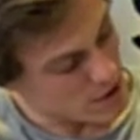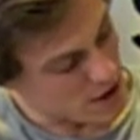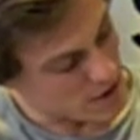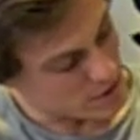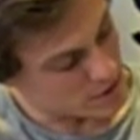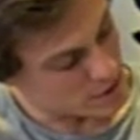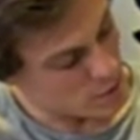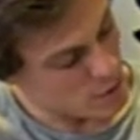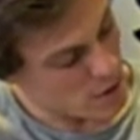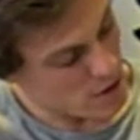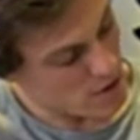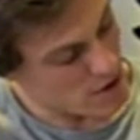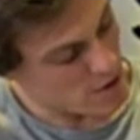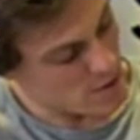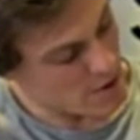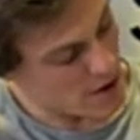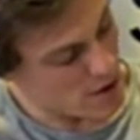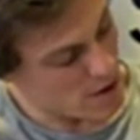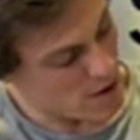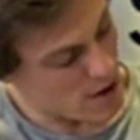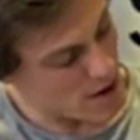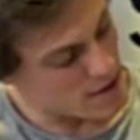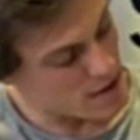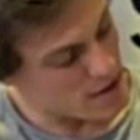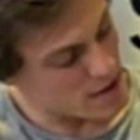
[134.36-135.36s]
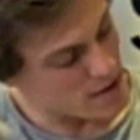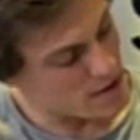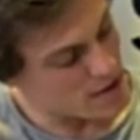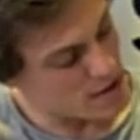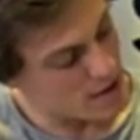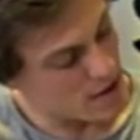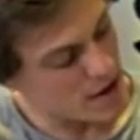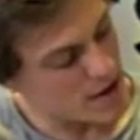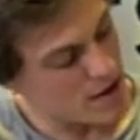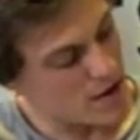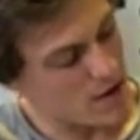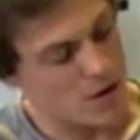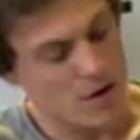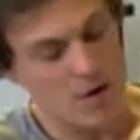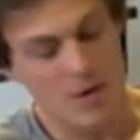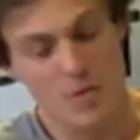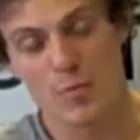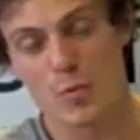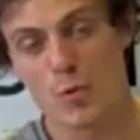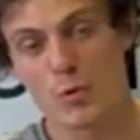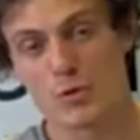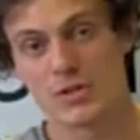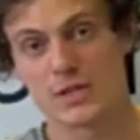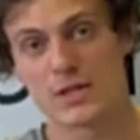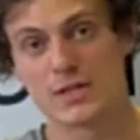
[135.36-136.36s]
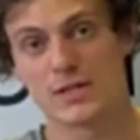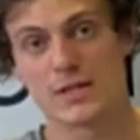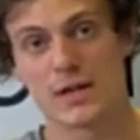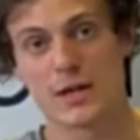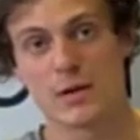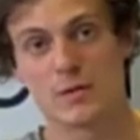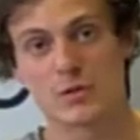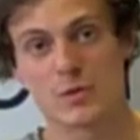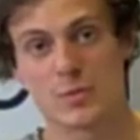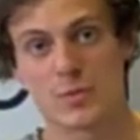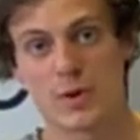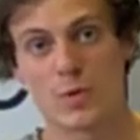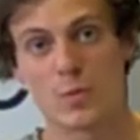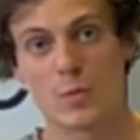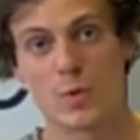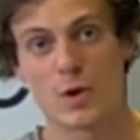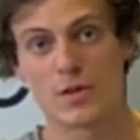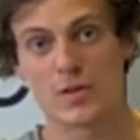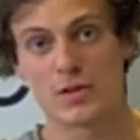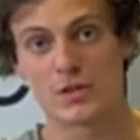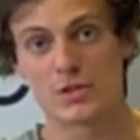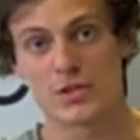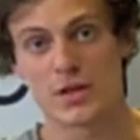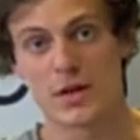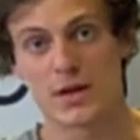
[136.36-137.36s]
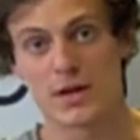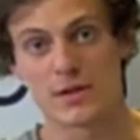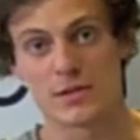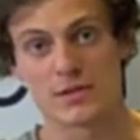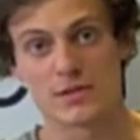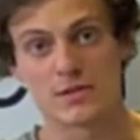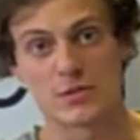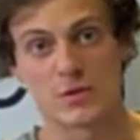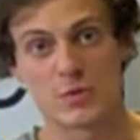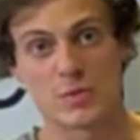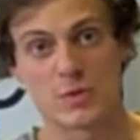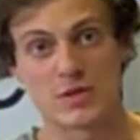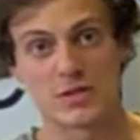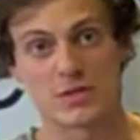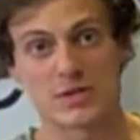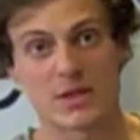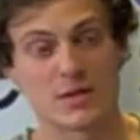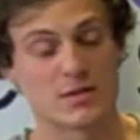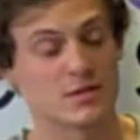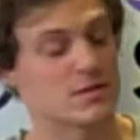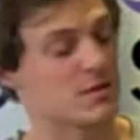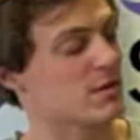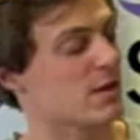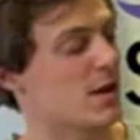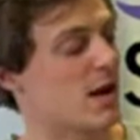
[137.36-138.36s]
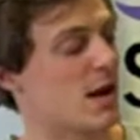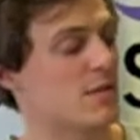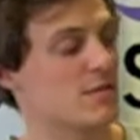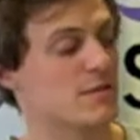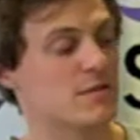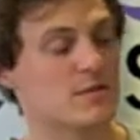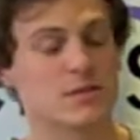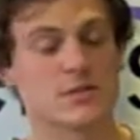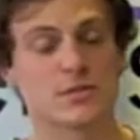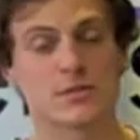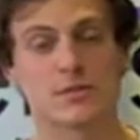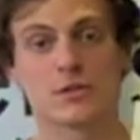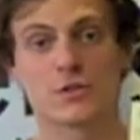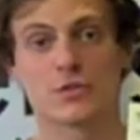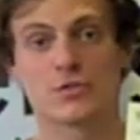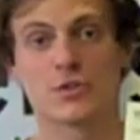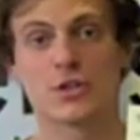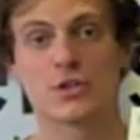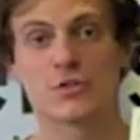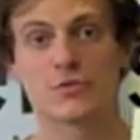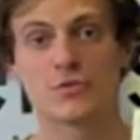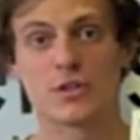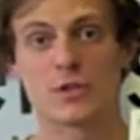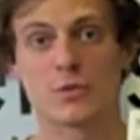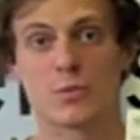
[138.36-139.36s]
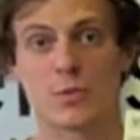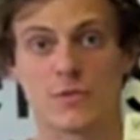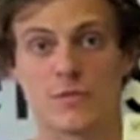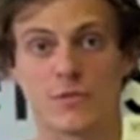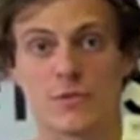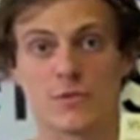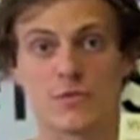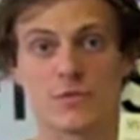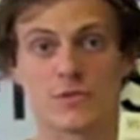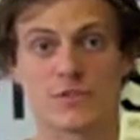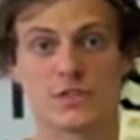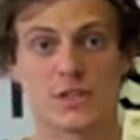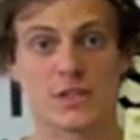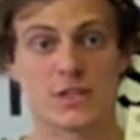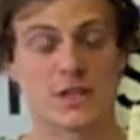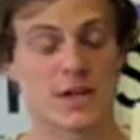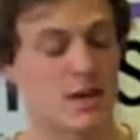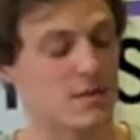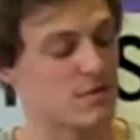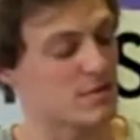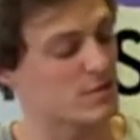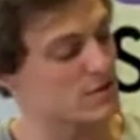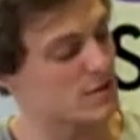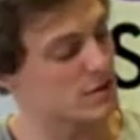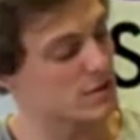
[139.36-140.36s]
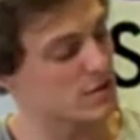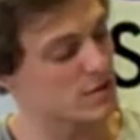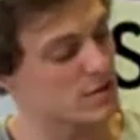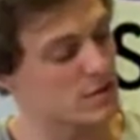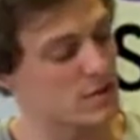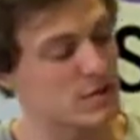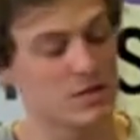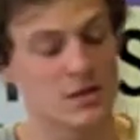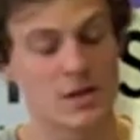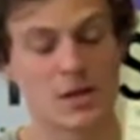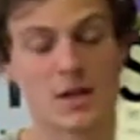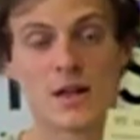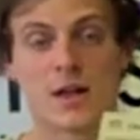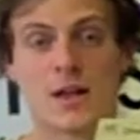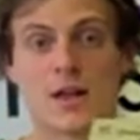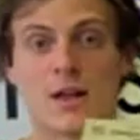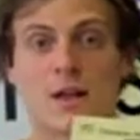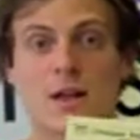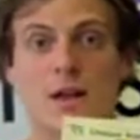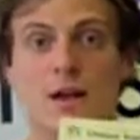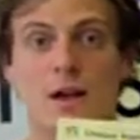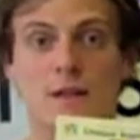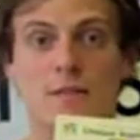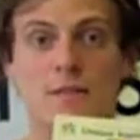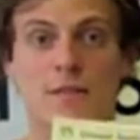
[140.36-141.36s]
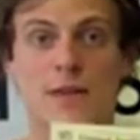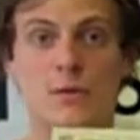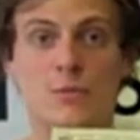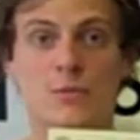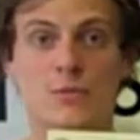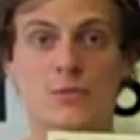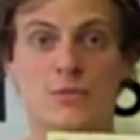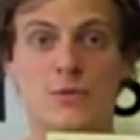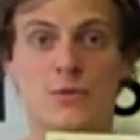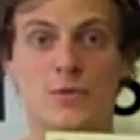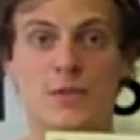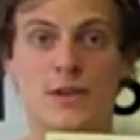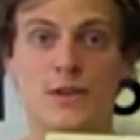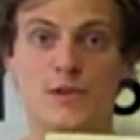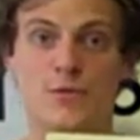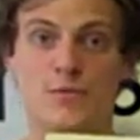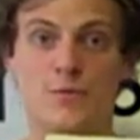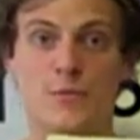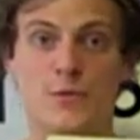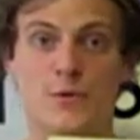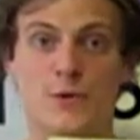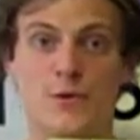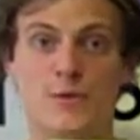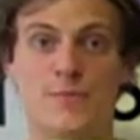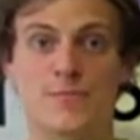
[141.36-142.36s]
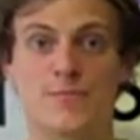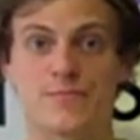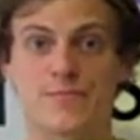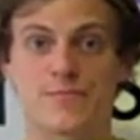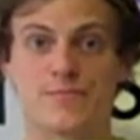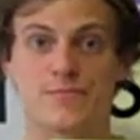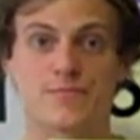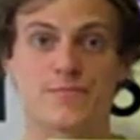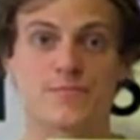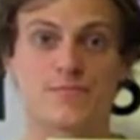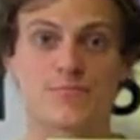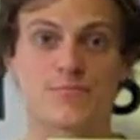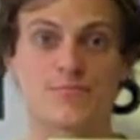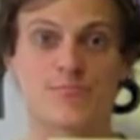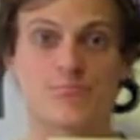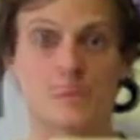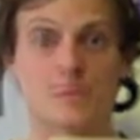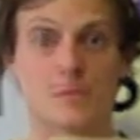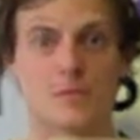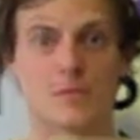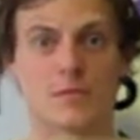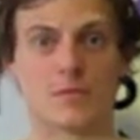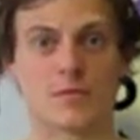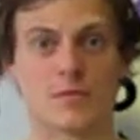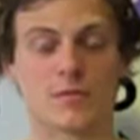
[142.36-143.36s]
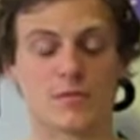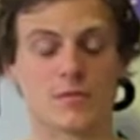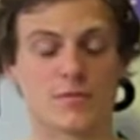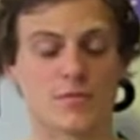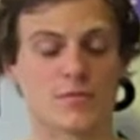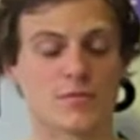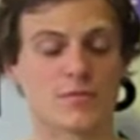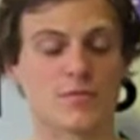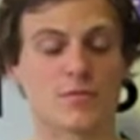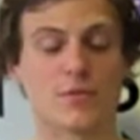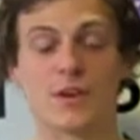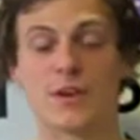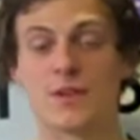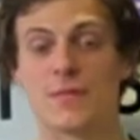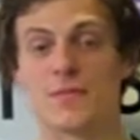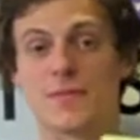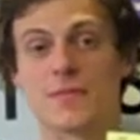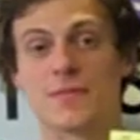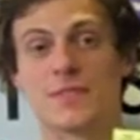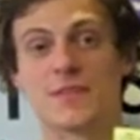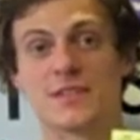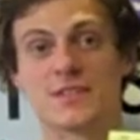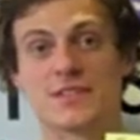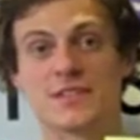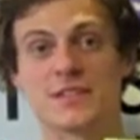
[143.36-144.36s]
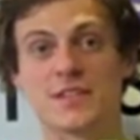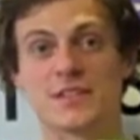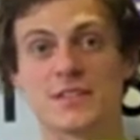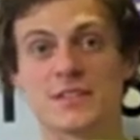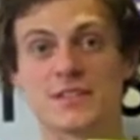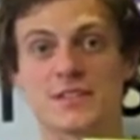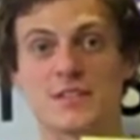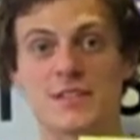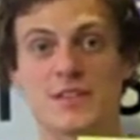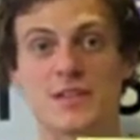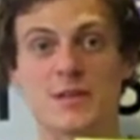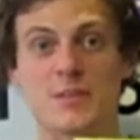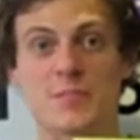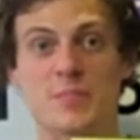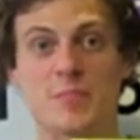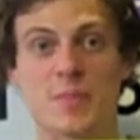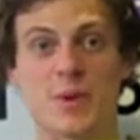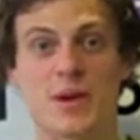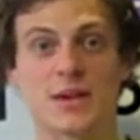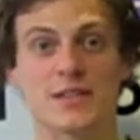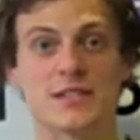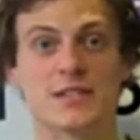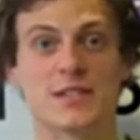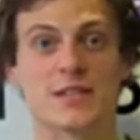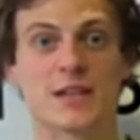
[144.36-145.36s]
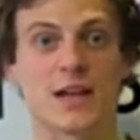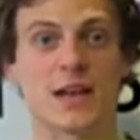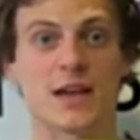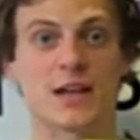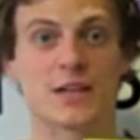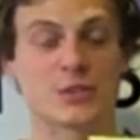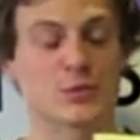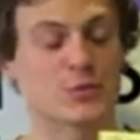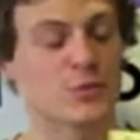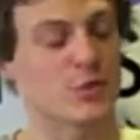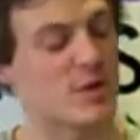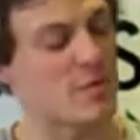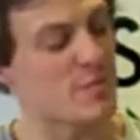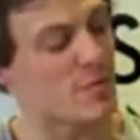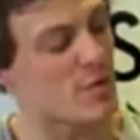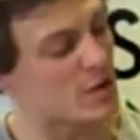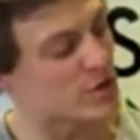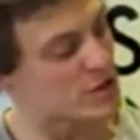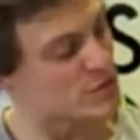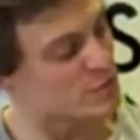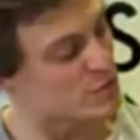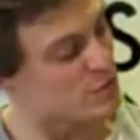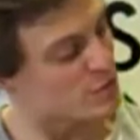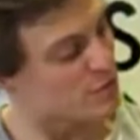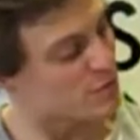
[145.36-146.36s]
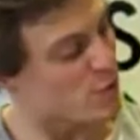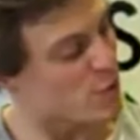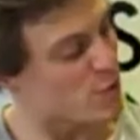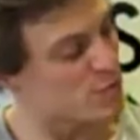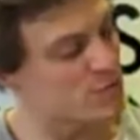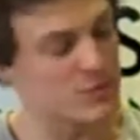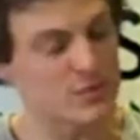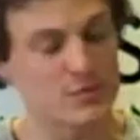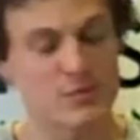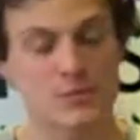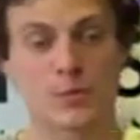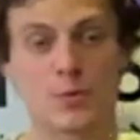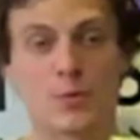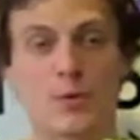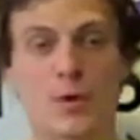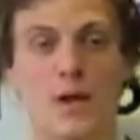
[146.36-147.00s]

have to worry about, and then here are more details about where the cheque is to be sent. Hand this into the Treasury with the receipt and the signatures, and they will sort that out for you. Right, this is the petty cash reimbursement form for